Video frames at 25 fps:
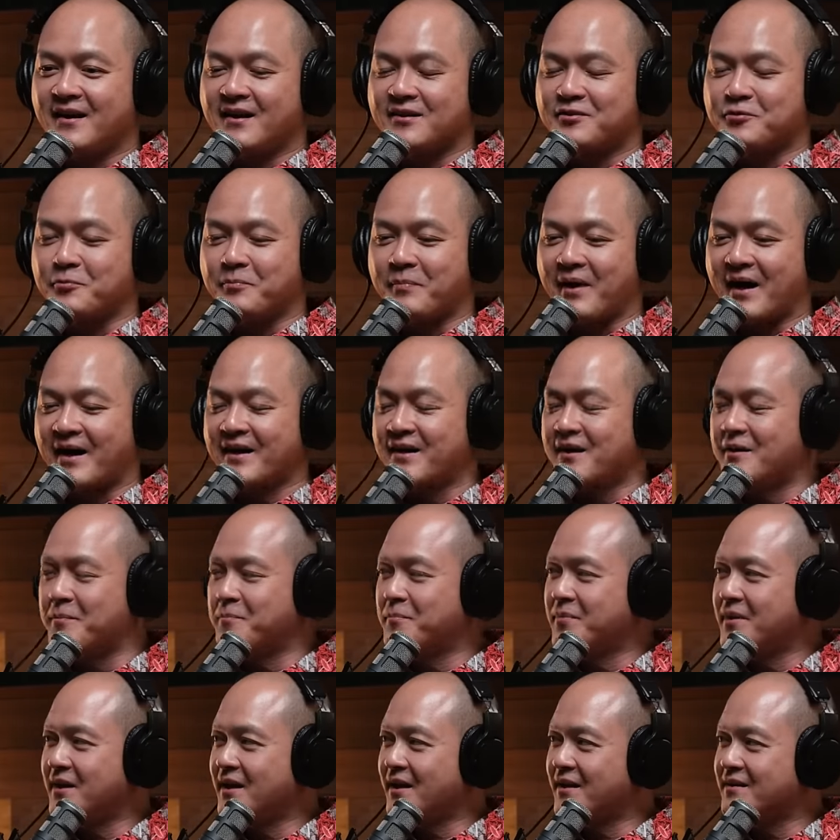uh, to buy a
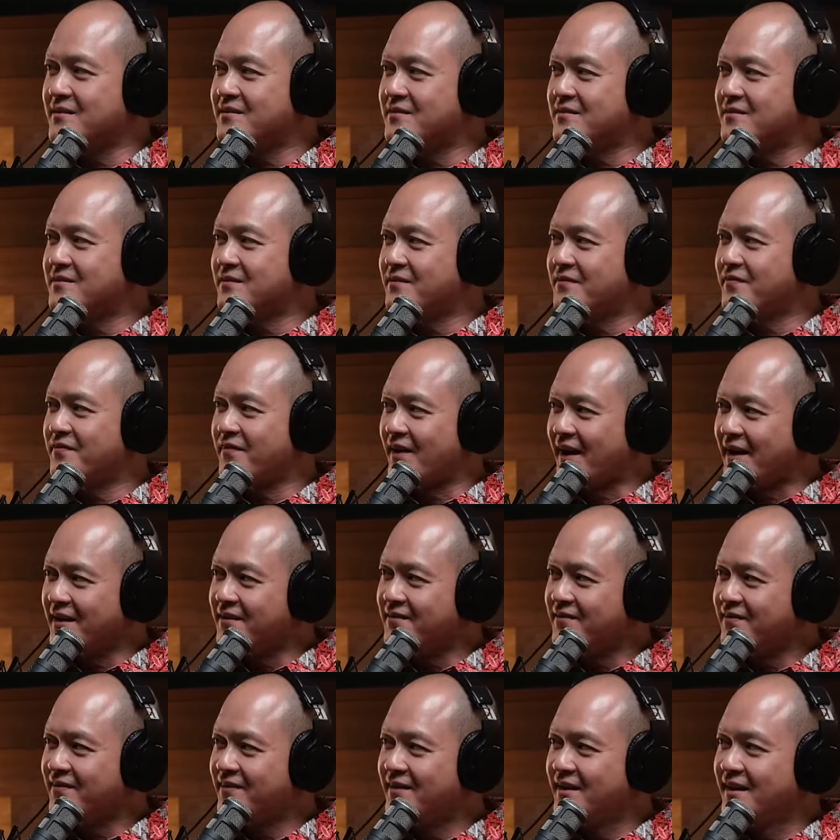P S
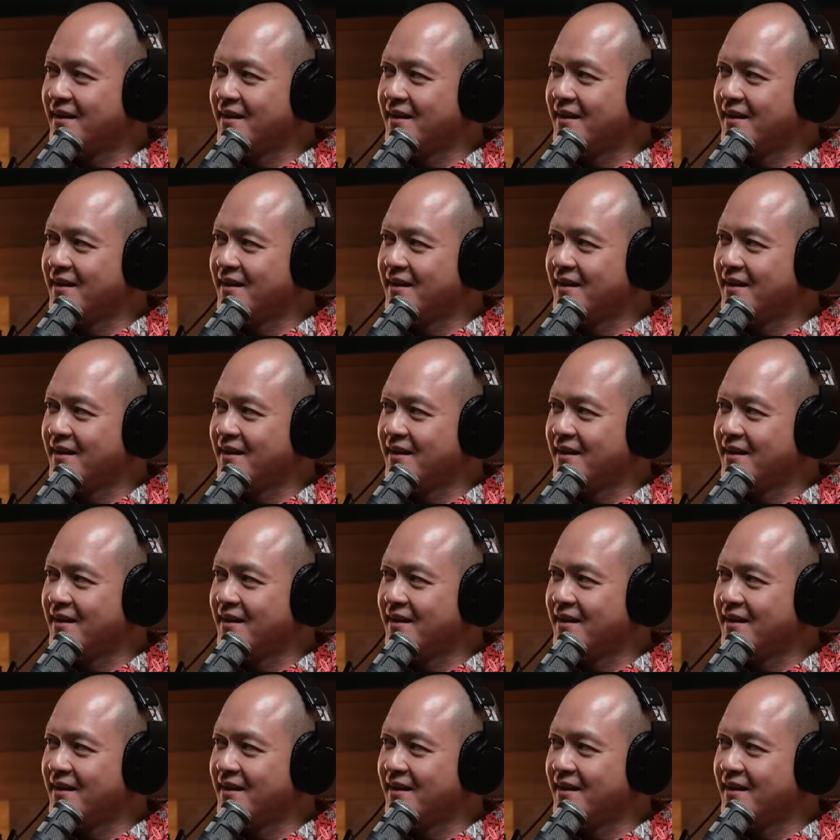five.